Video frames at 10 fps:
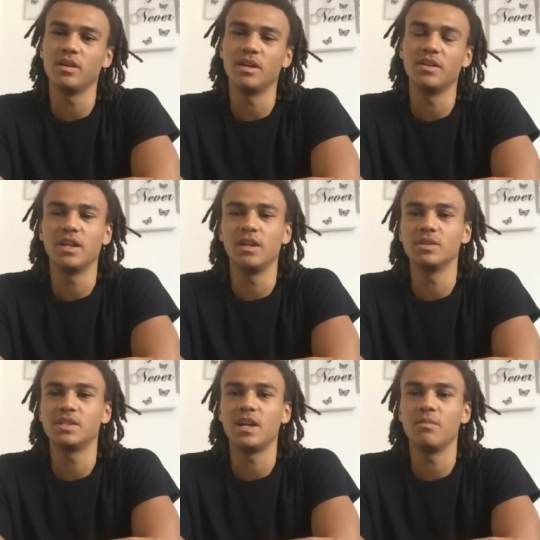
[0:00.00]
And then he
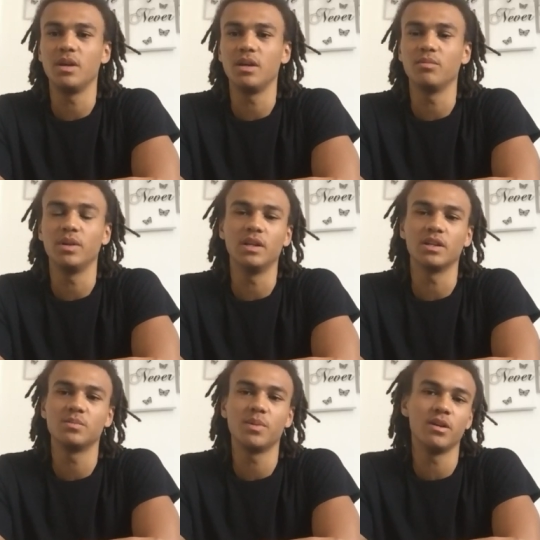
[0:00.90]
was telling me we need
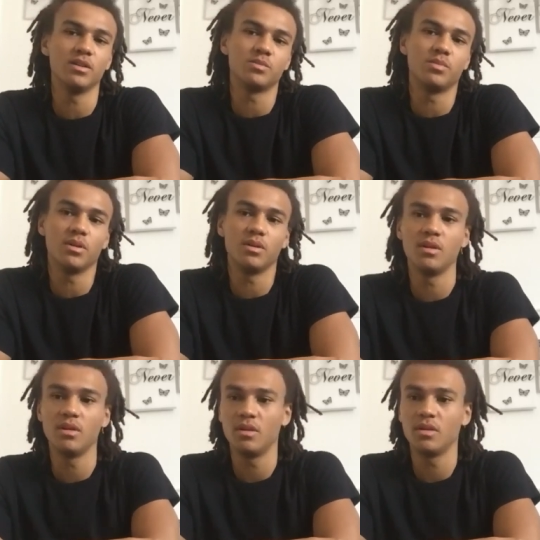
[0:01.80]
experience, but
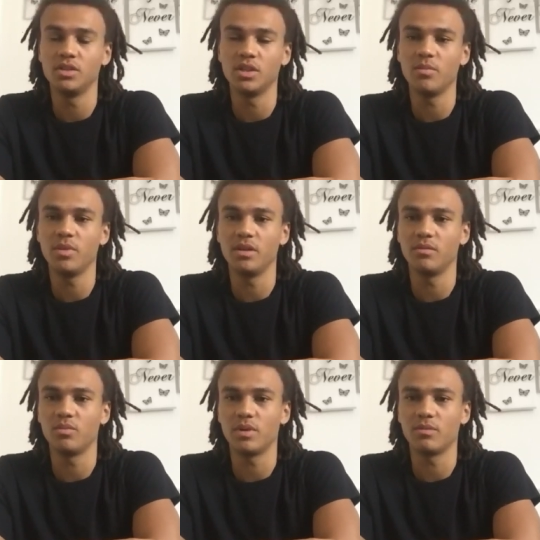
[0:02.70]
do you know what I mean?